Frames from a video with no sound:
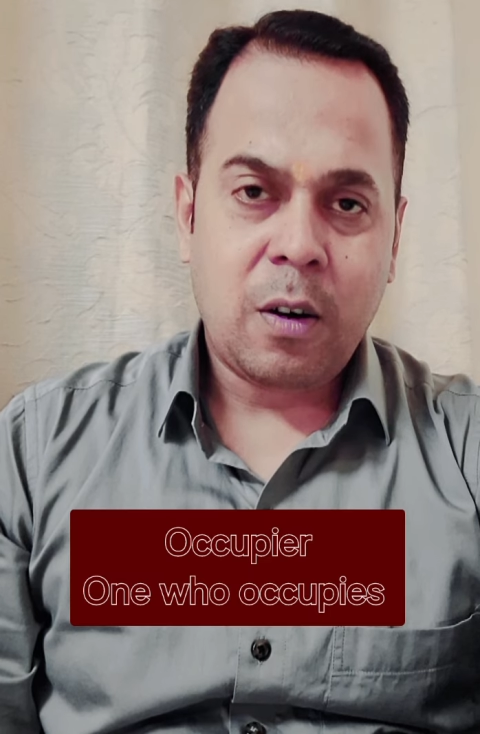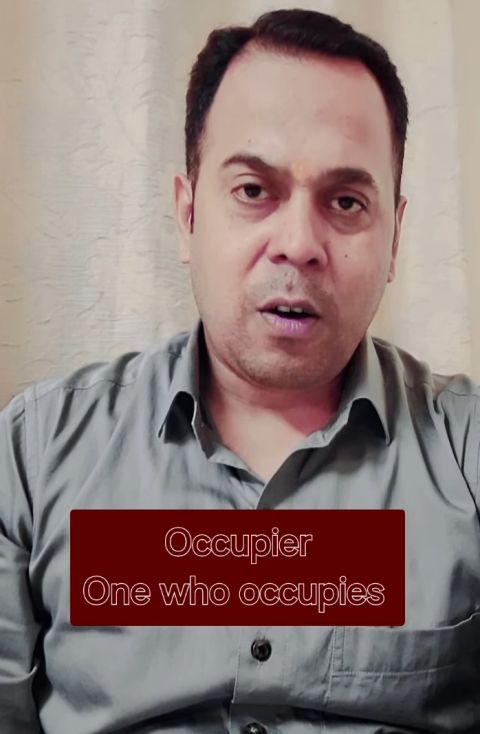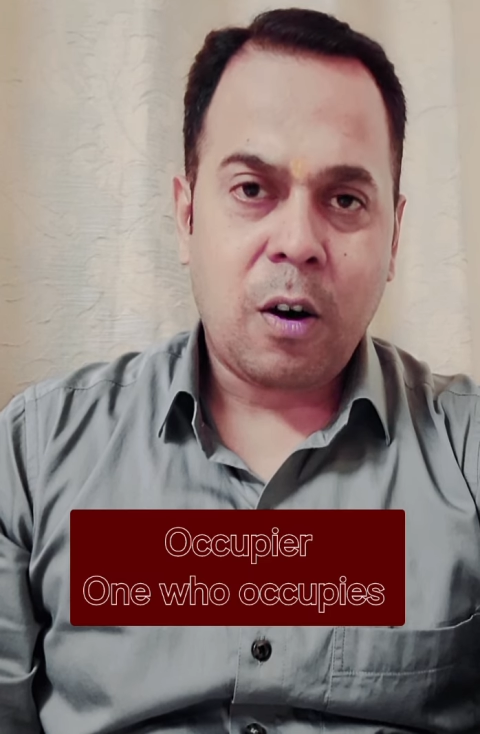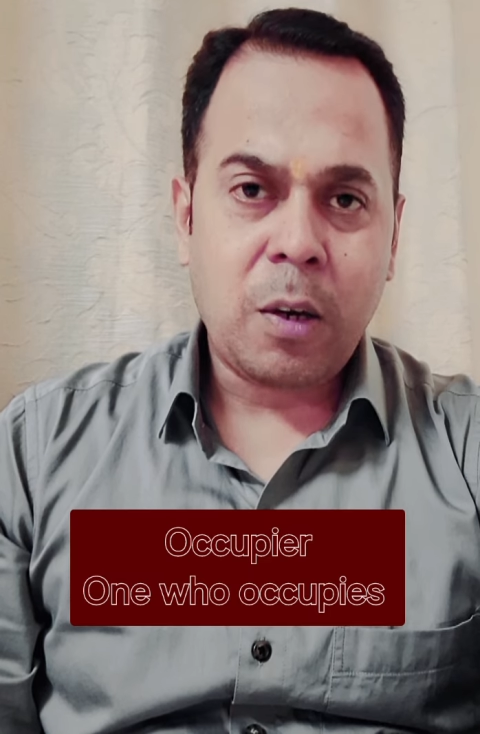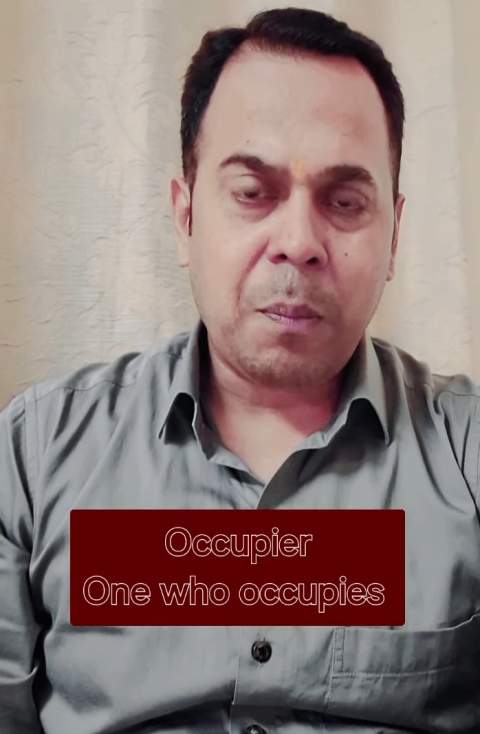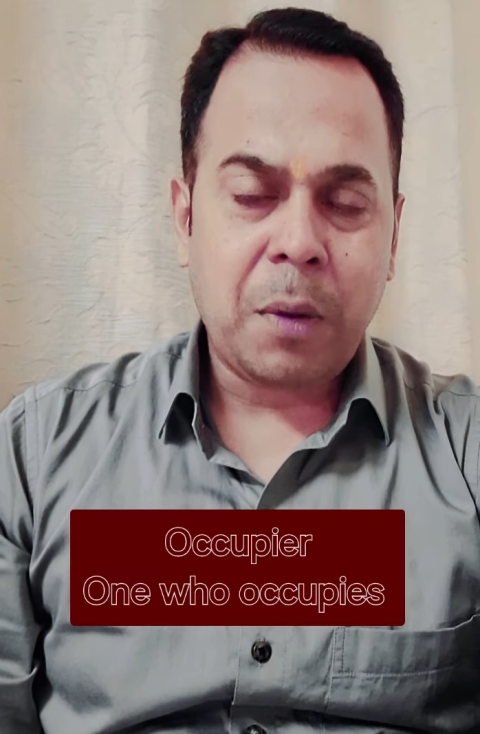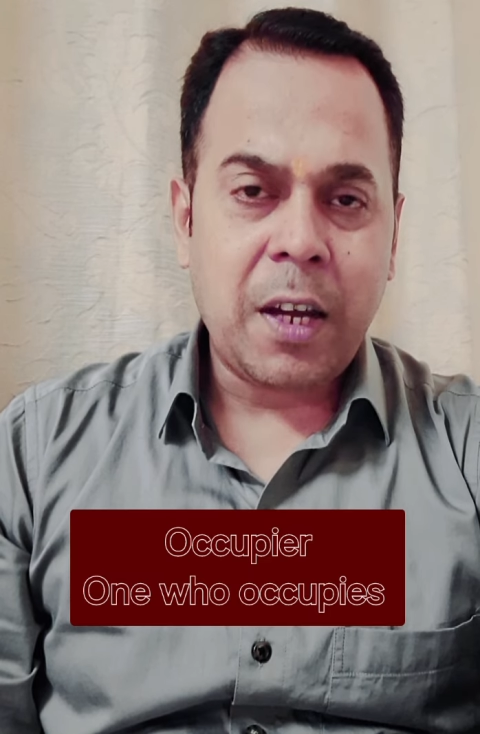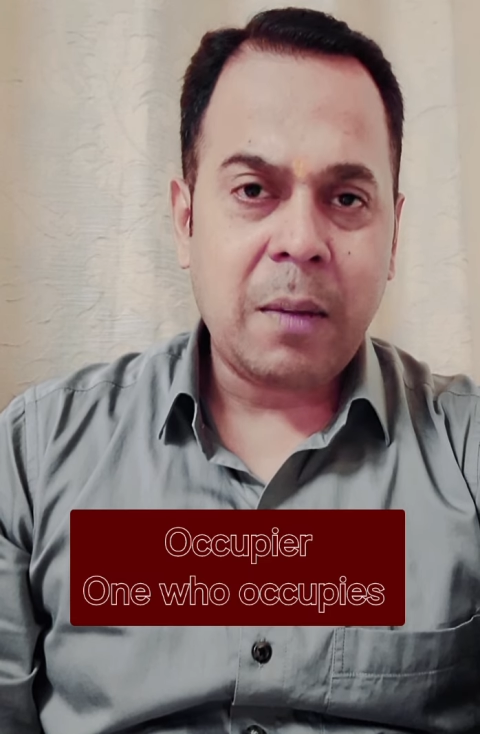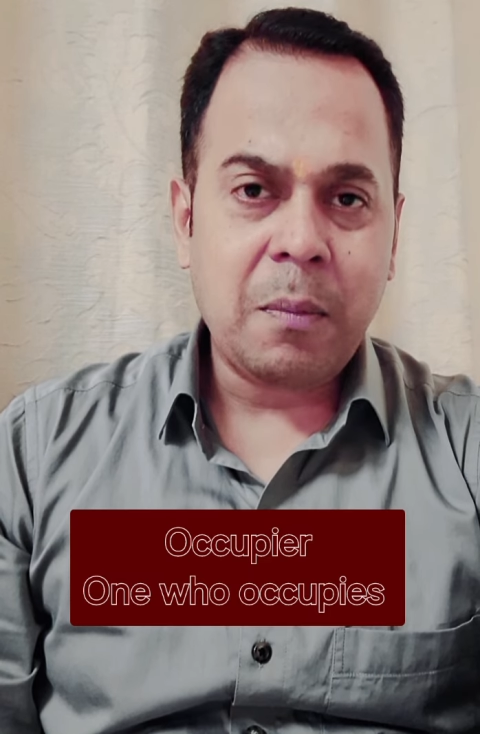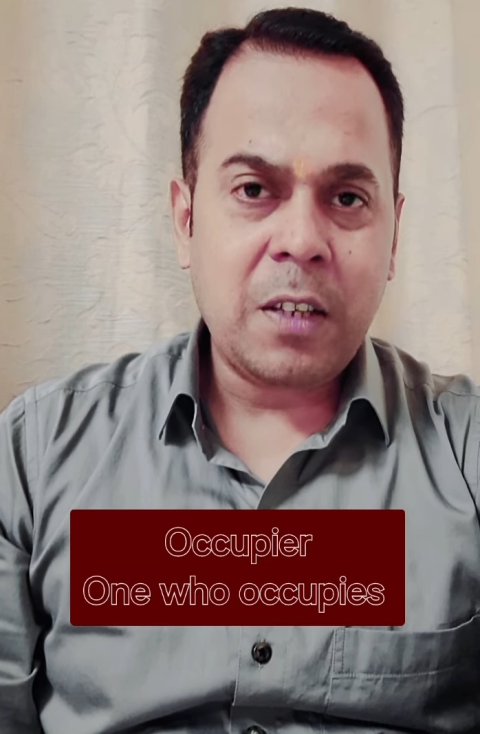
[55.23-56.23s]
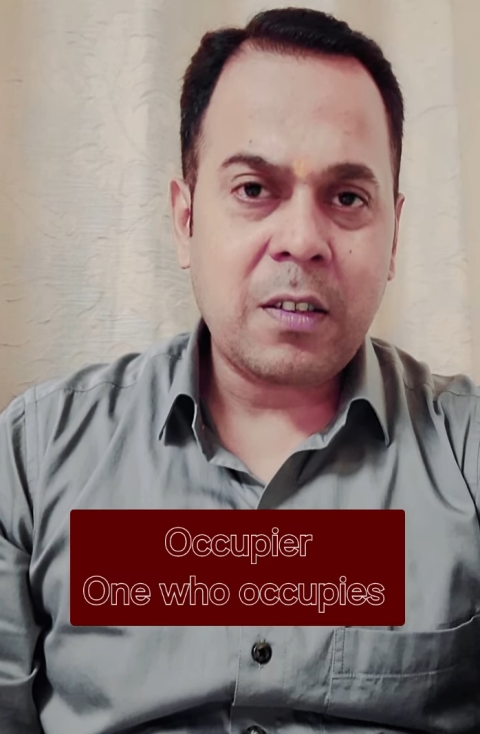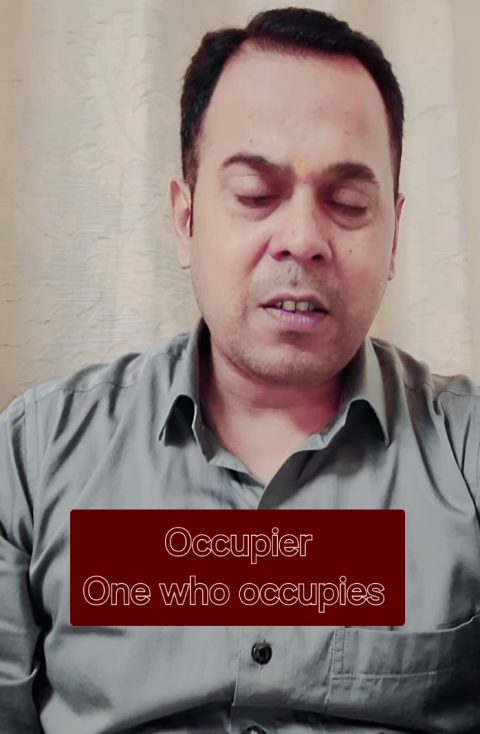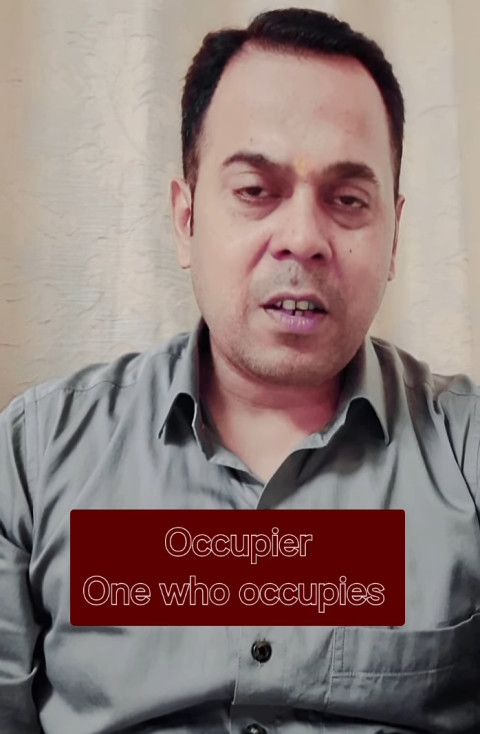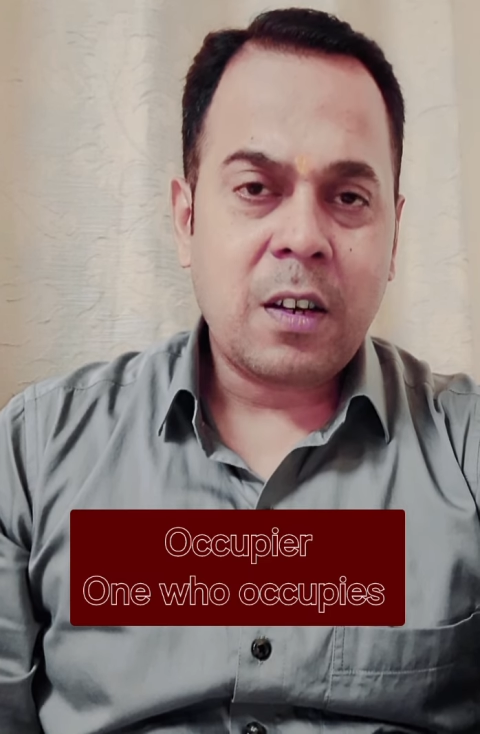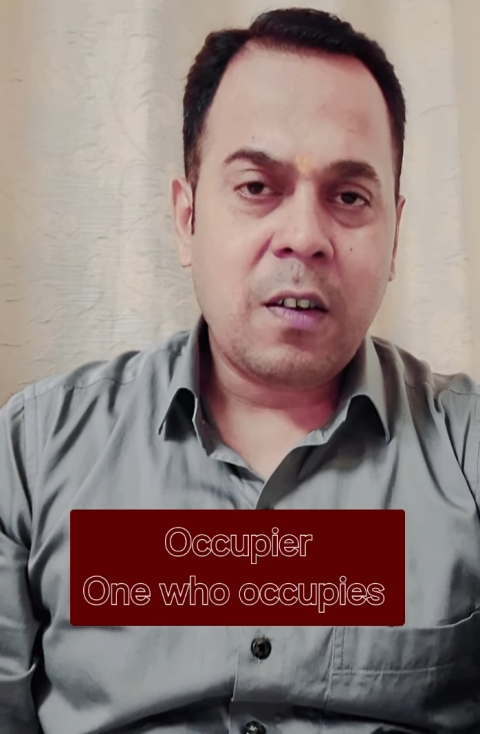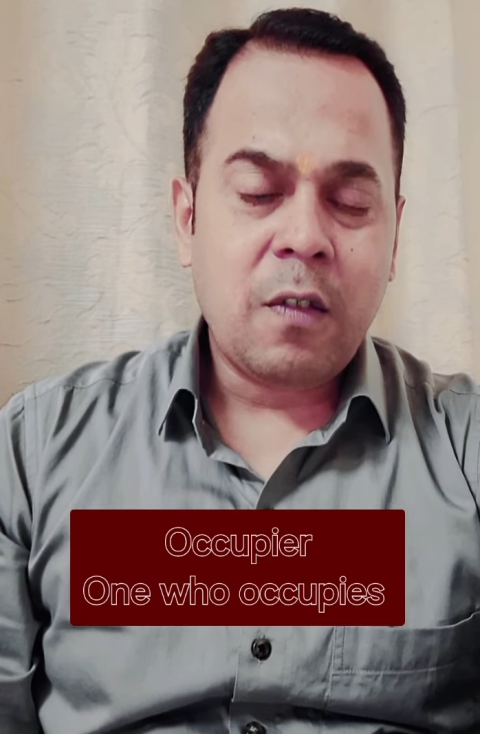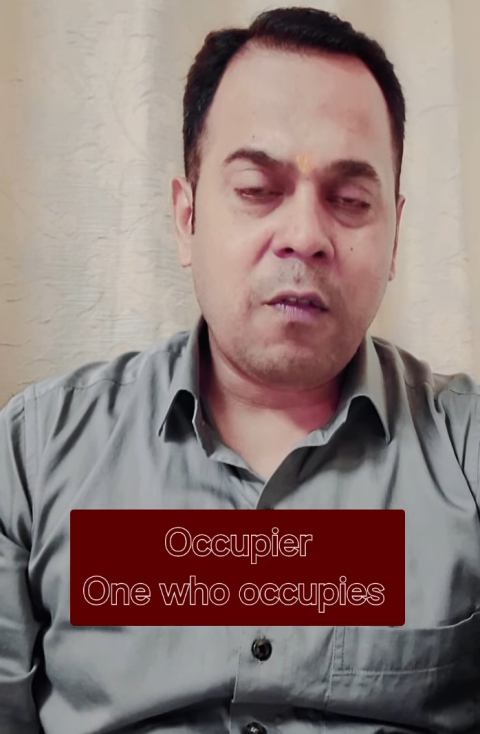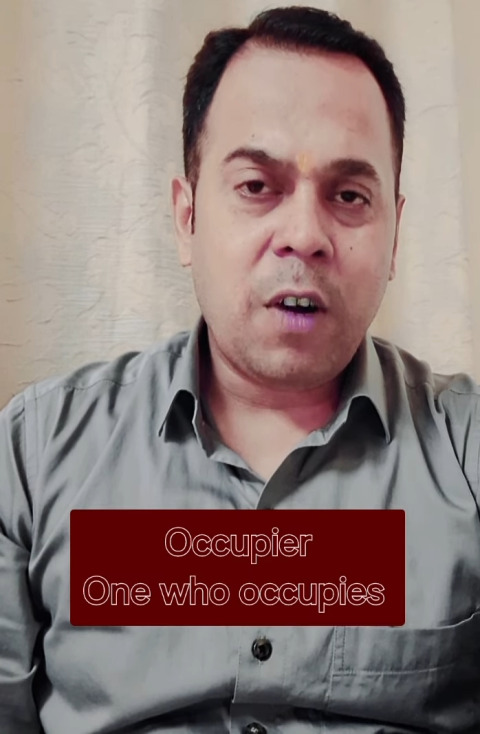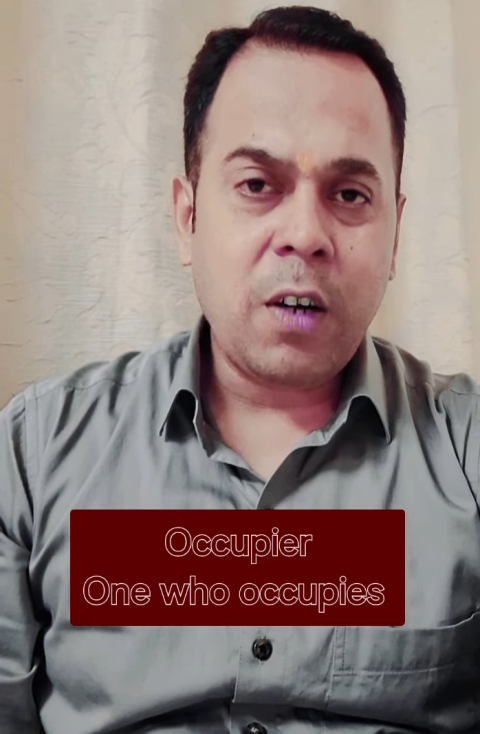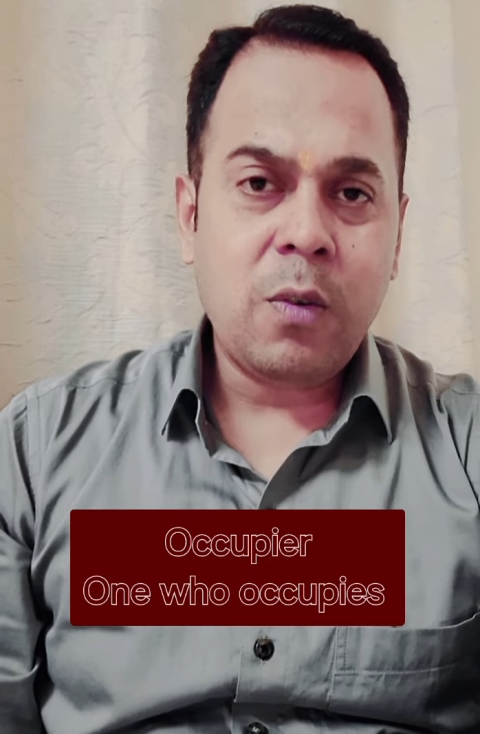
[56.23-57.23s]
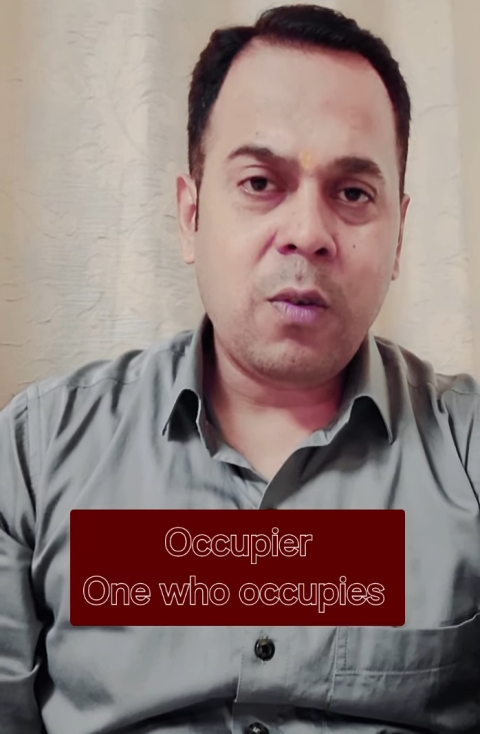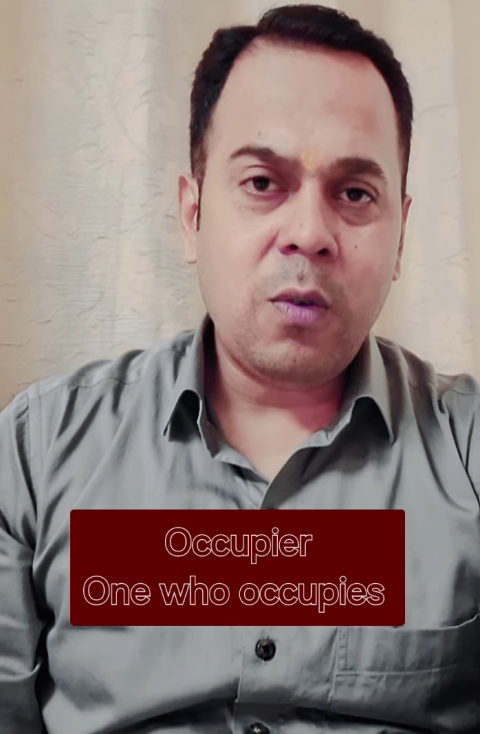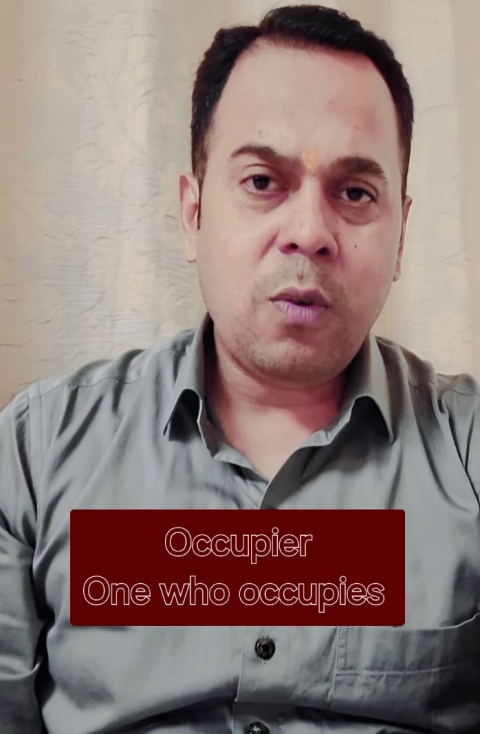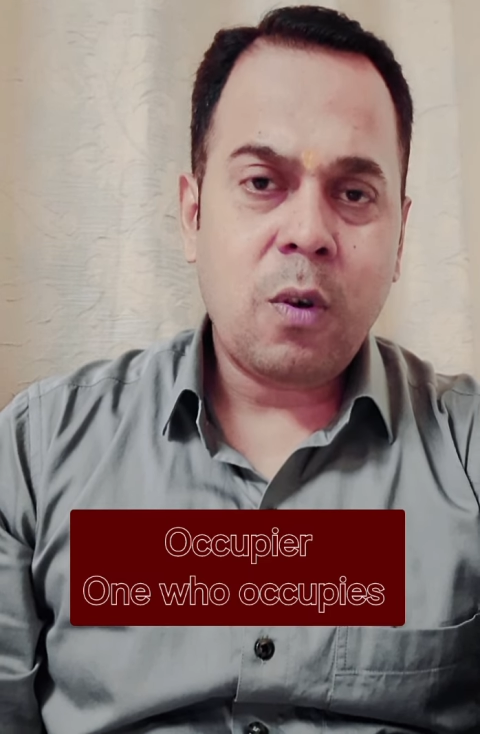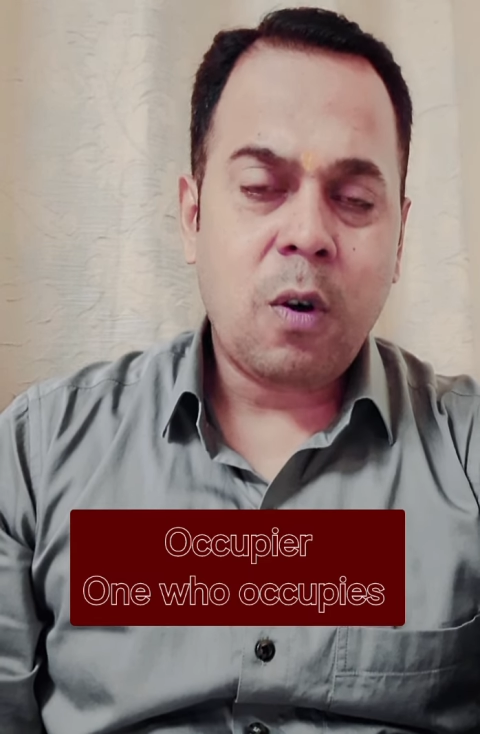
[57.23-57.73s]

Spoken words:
Occupier means one who